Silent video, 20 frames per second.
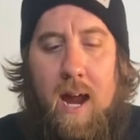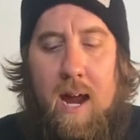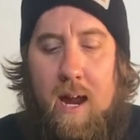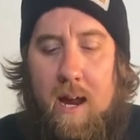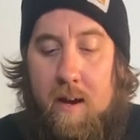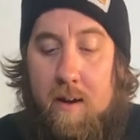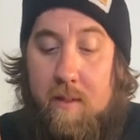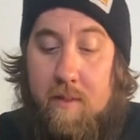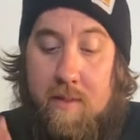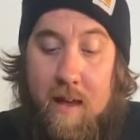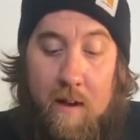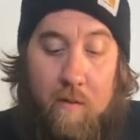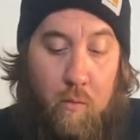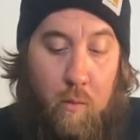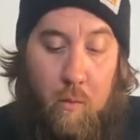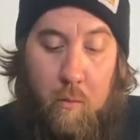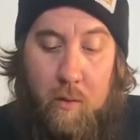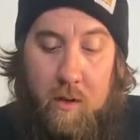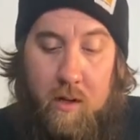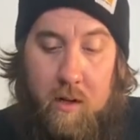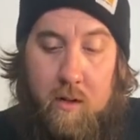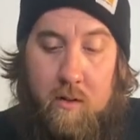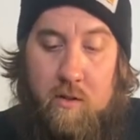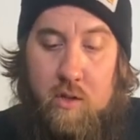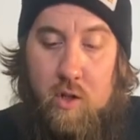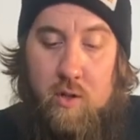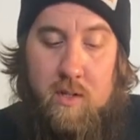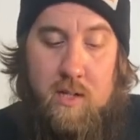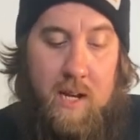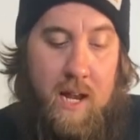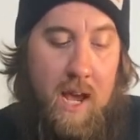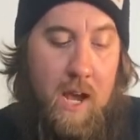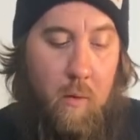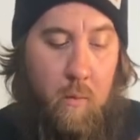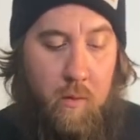and that's what we're going to do today.